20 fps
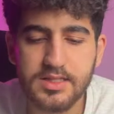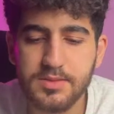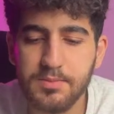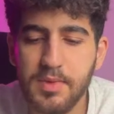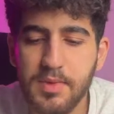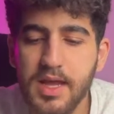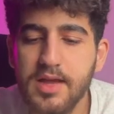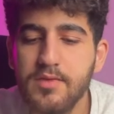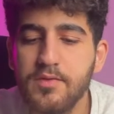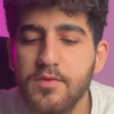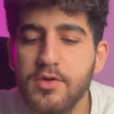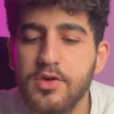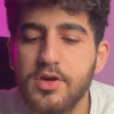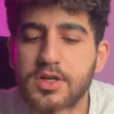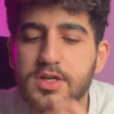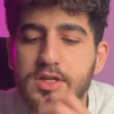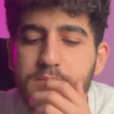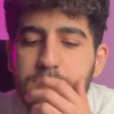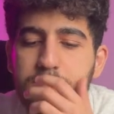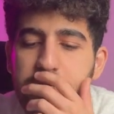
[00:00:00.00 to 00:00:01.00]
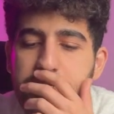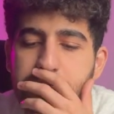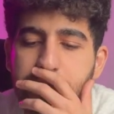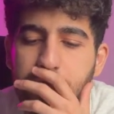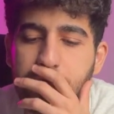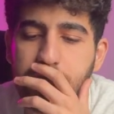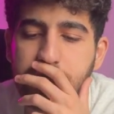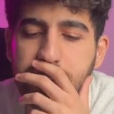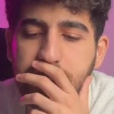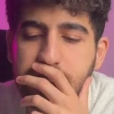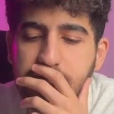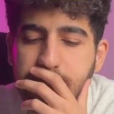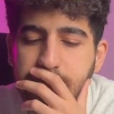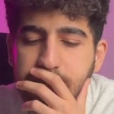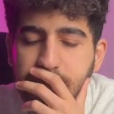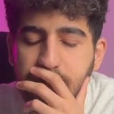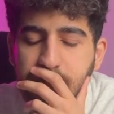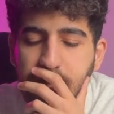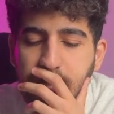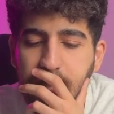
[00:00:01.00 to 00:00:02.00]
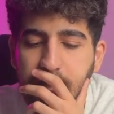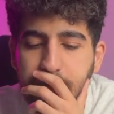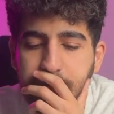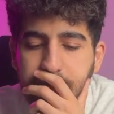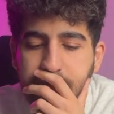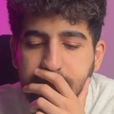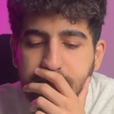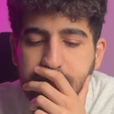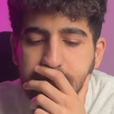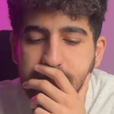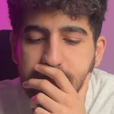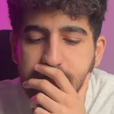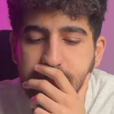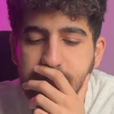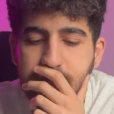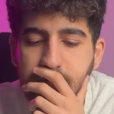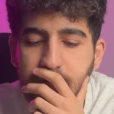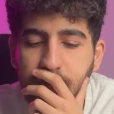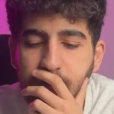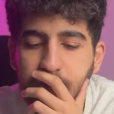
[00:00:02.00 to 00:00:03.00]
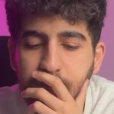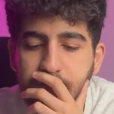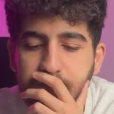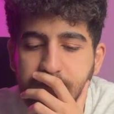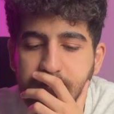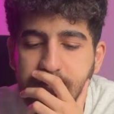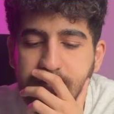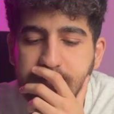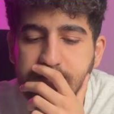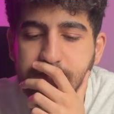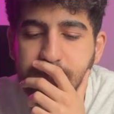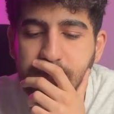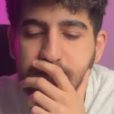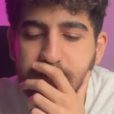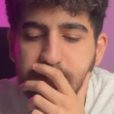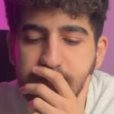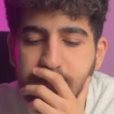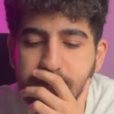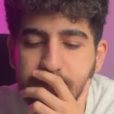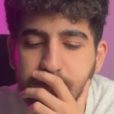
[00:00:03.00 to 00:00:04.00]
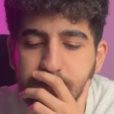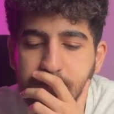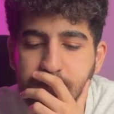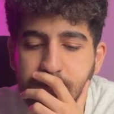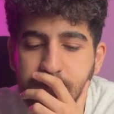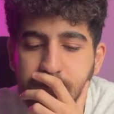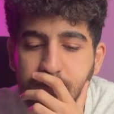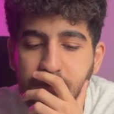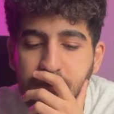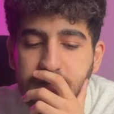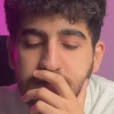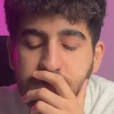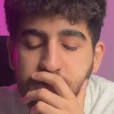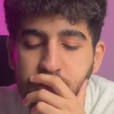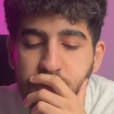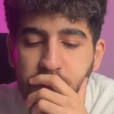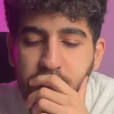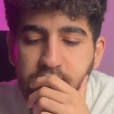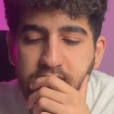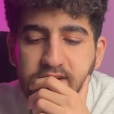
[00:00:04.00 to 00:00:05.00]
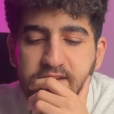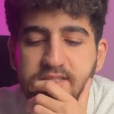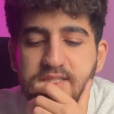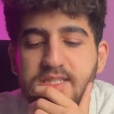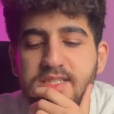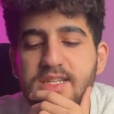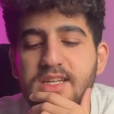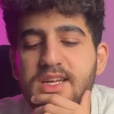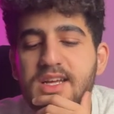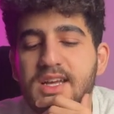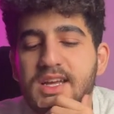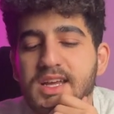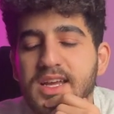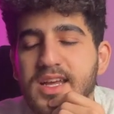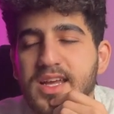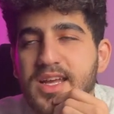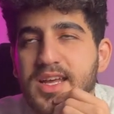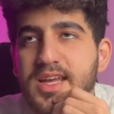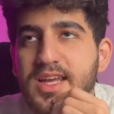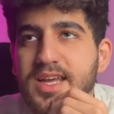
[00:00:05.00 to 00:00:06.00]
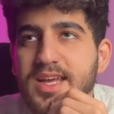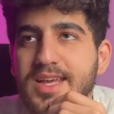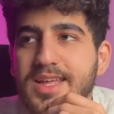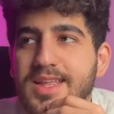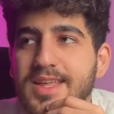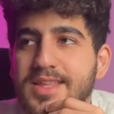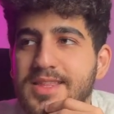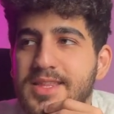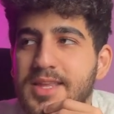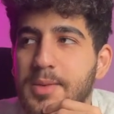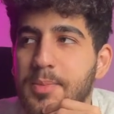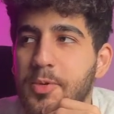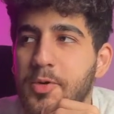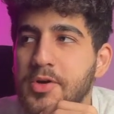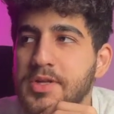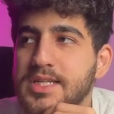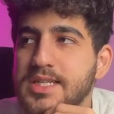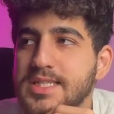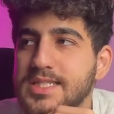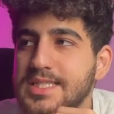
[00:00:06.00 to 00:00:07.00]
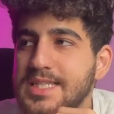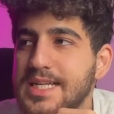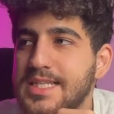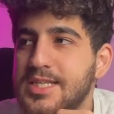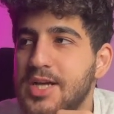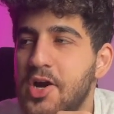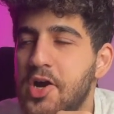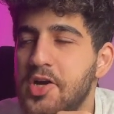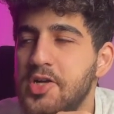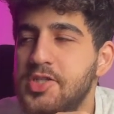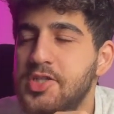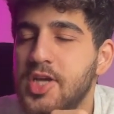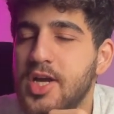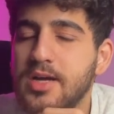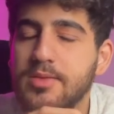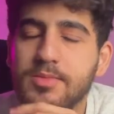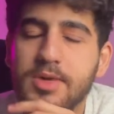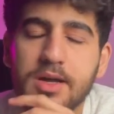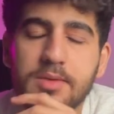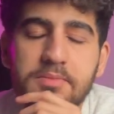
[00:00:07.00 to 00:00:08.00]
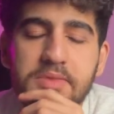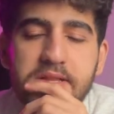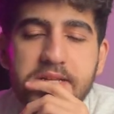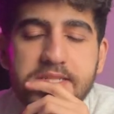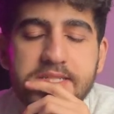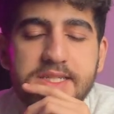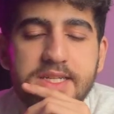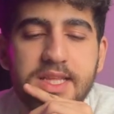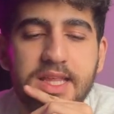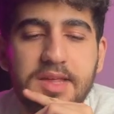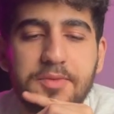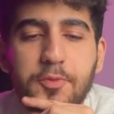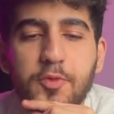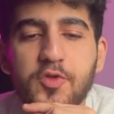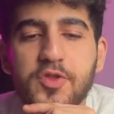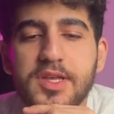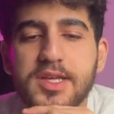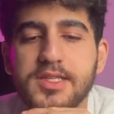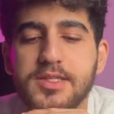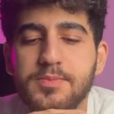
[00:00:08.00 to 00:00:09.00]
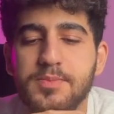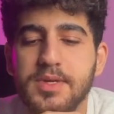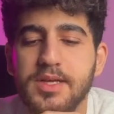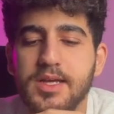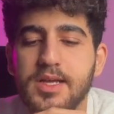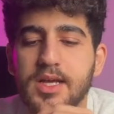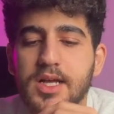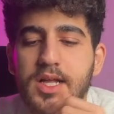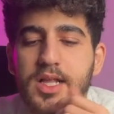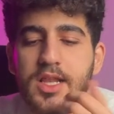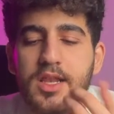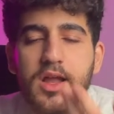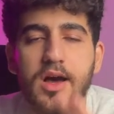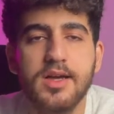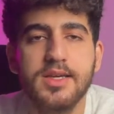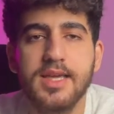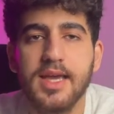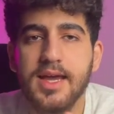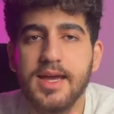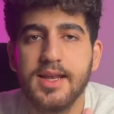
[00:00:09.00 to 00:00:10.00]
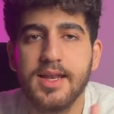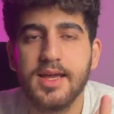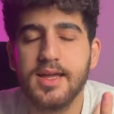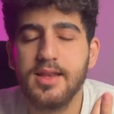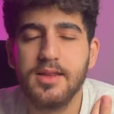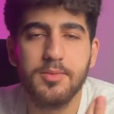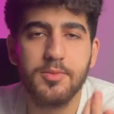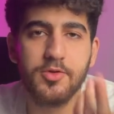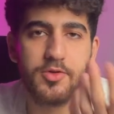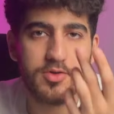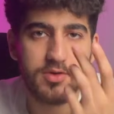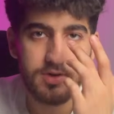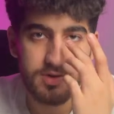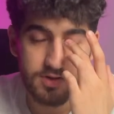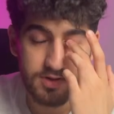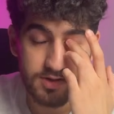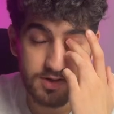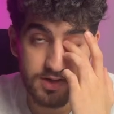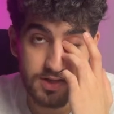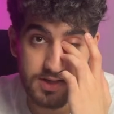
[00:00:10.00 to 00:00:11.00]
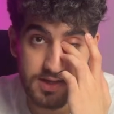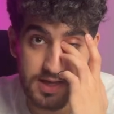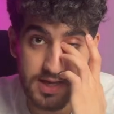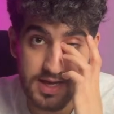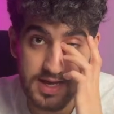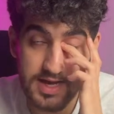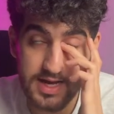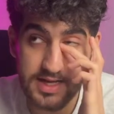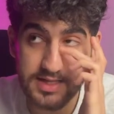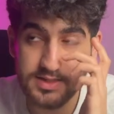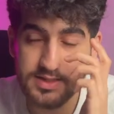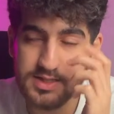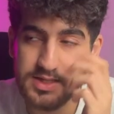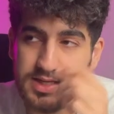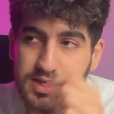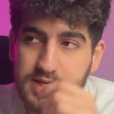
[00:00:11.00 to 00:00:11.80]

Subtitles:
may work, but more steps will happen. Nope, yes, but it will run twice. The point is that our time complexity wouldn't be log n anymore, and